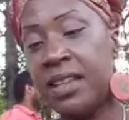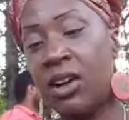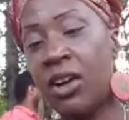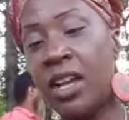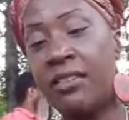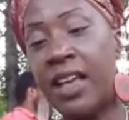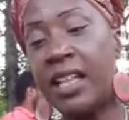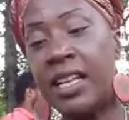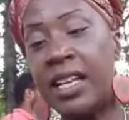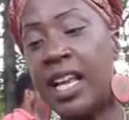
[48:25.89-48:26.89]
All here
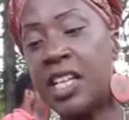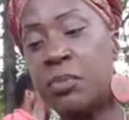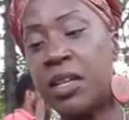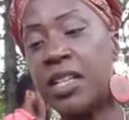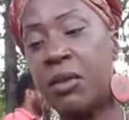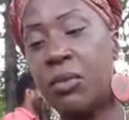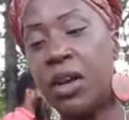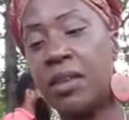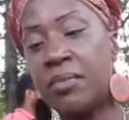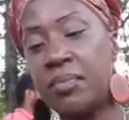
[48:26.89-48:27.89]
validated. Last page got
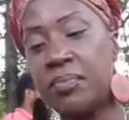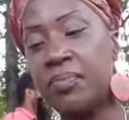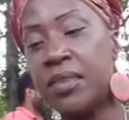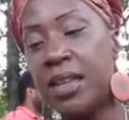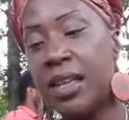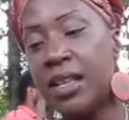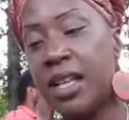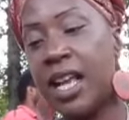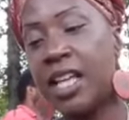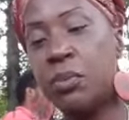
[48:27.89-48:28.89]
what?
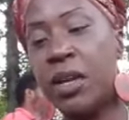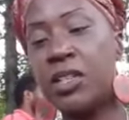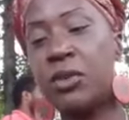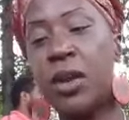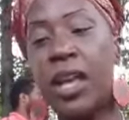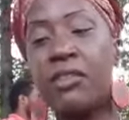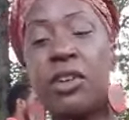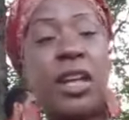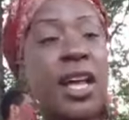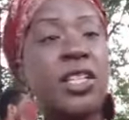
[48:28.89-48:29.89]
The last page is going to have
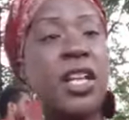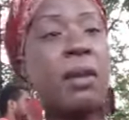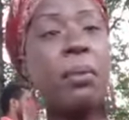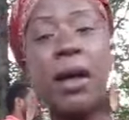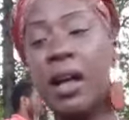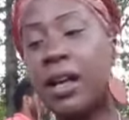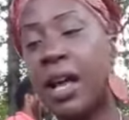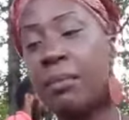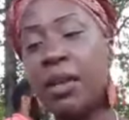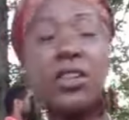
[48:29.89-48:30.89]
your national a, a,
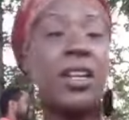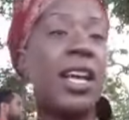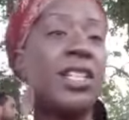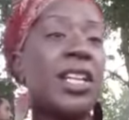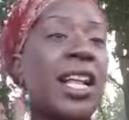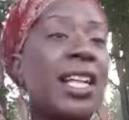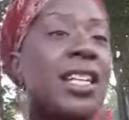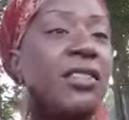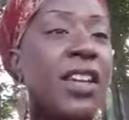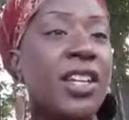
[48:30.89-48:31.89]
copy of your national
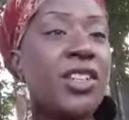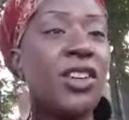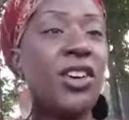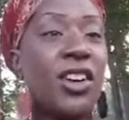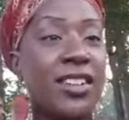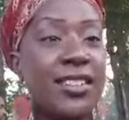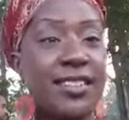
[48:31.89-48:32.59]
identification card.